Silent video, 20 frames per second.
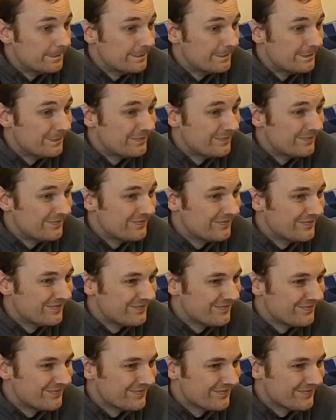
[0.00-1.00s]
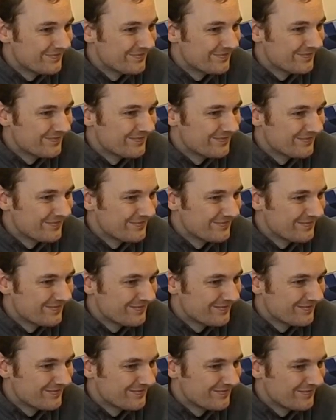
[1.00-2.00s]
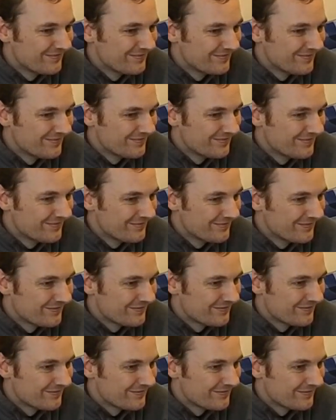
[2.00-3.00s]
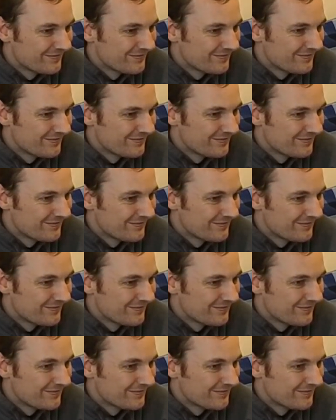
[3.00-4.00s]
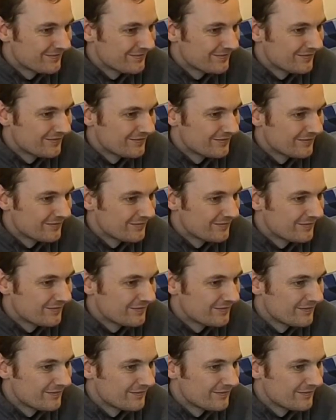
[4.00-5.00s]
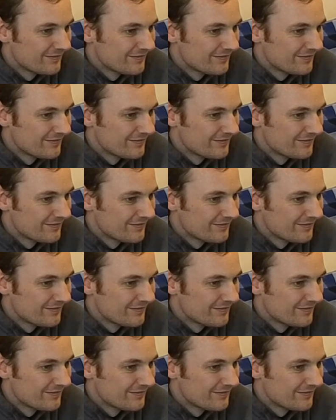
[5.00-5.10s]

(no one is talking)